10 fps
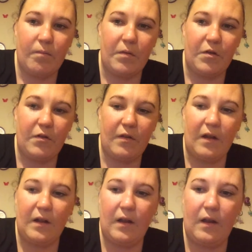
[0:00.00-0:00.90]
which is
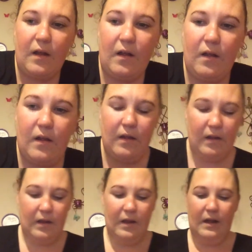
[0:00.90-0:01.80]
that colour.
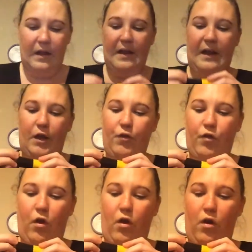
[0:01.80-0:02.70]
And then you've
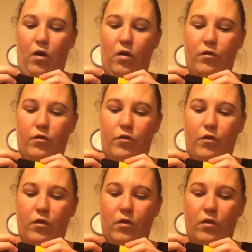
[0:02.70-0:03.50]
got